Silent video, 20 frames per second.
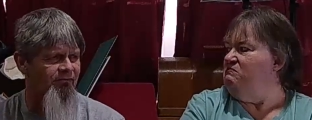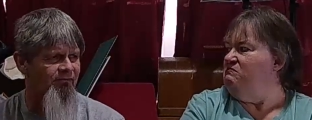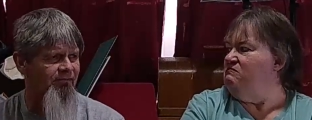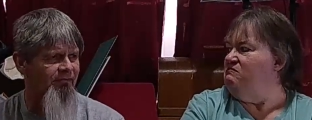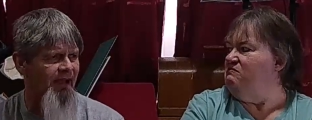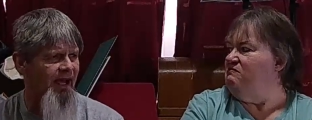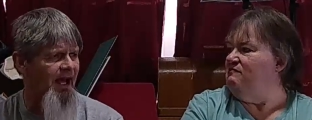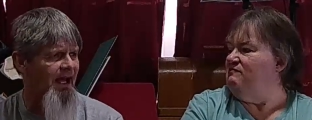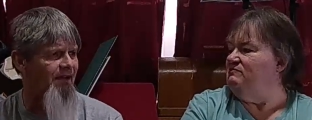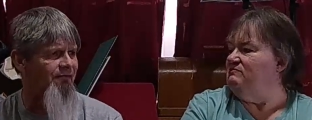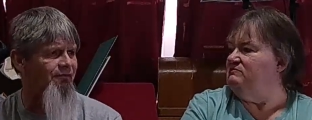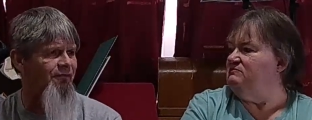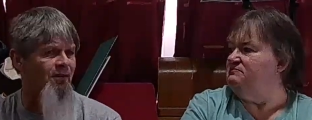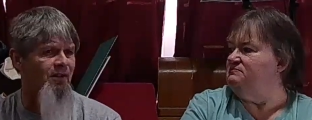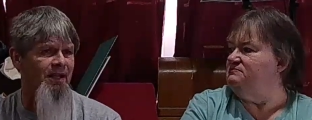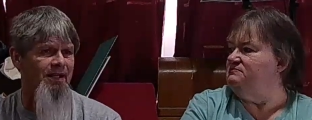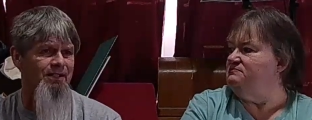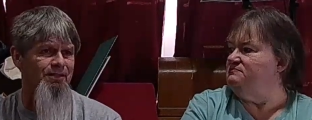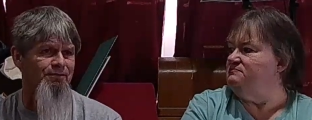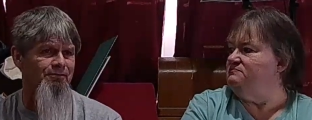Speaker 1: had for like
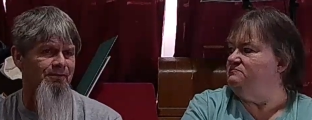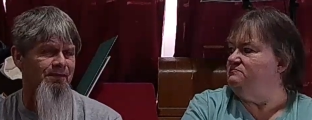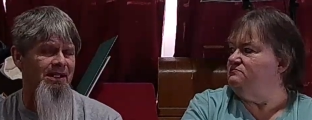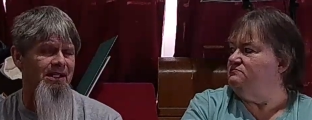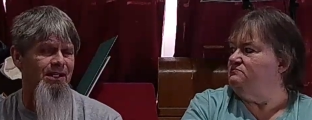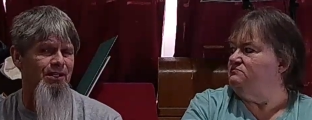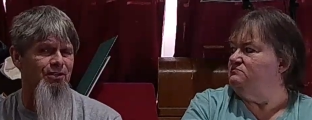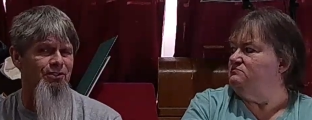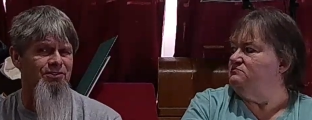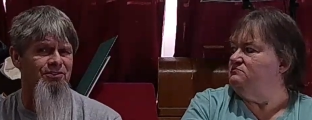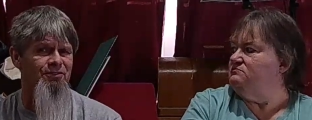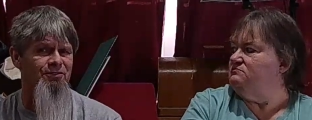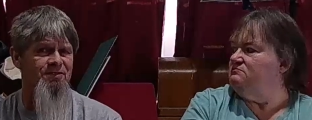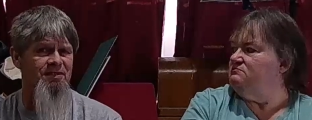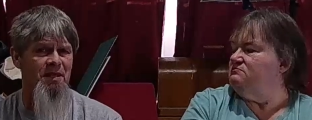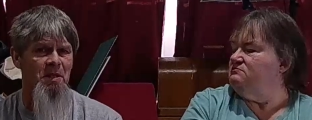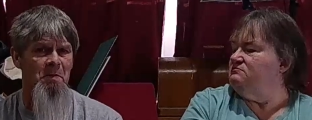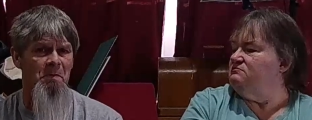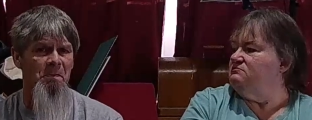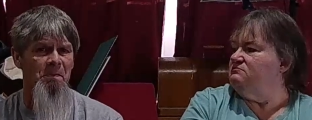three years or
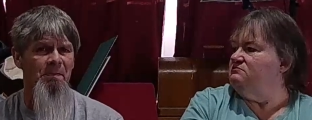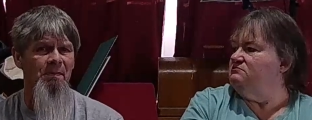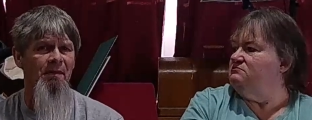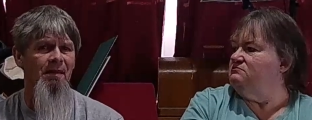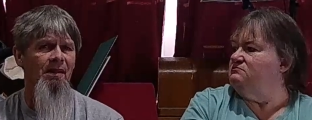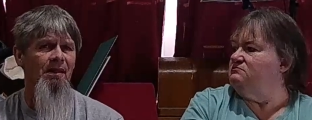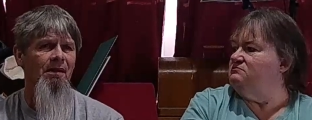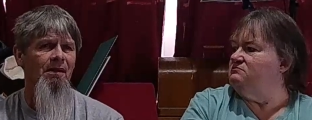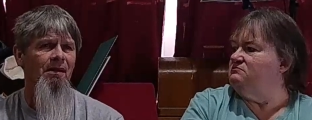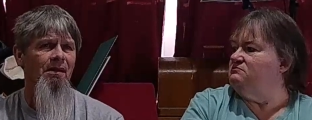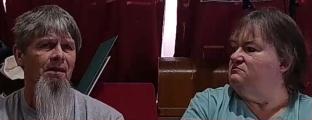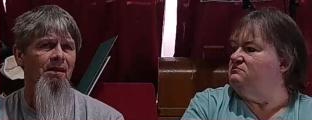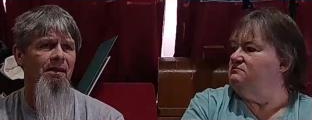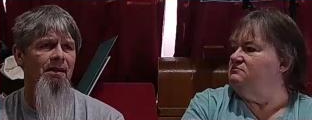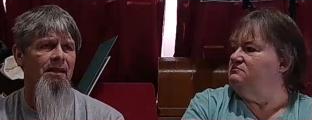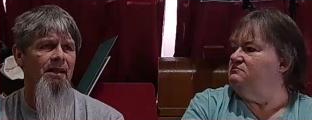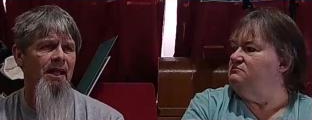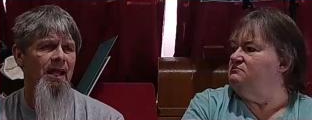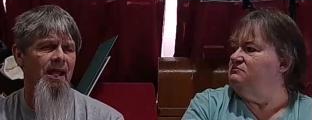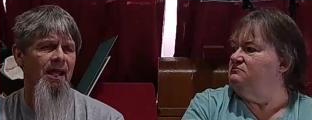something,
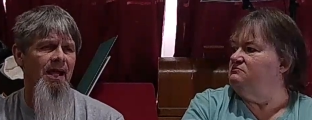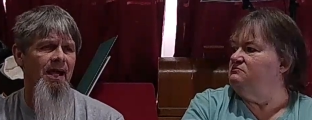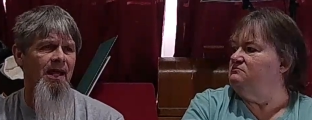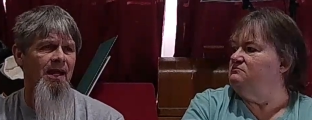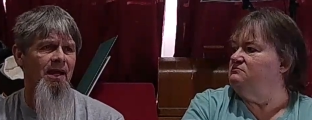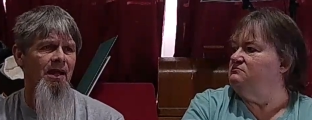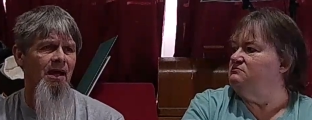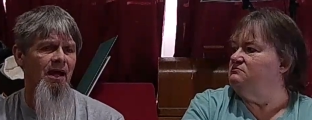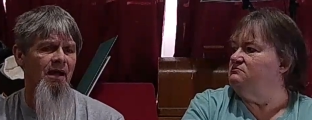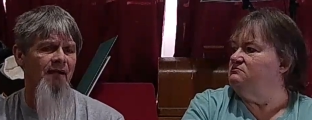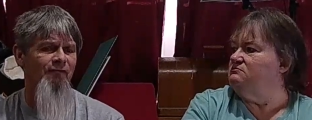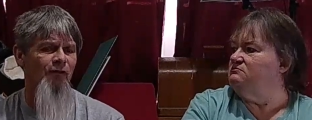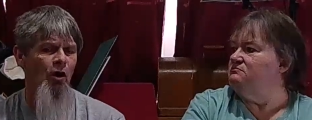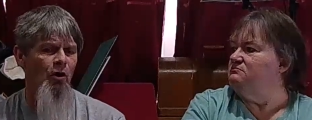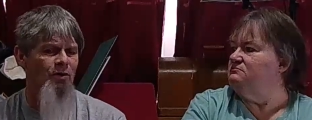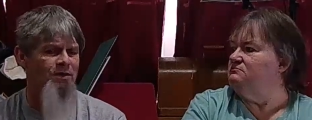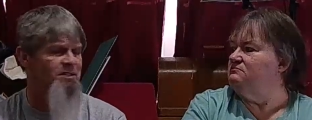and I've always